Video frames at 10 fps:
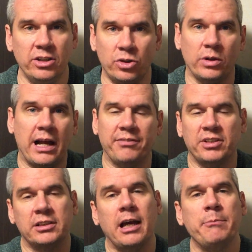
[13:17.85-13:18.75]
and you don't have
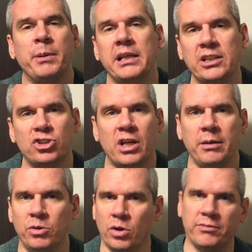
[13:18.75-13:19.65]
to type it each
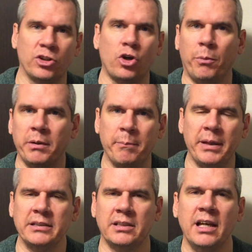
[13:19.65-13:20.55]
time, you don't have to copy and
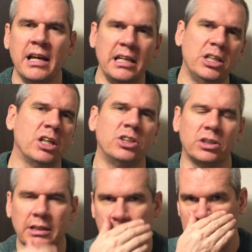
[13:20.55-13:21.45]
paste it, you can
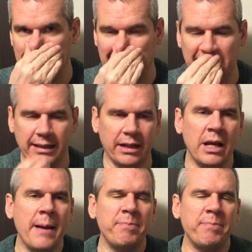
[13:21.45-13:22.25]
just click it in there.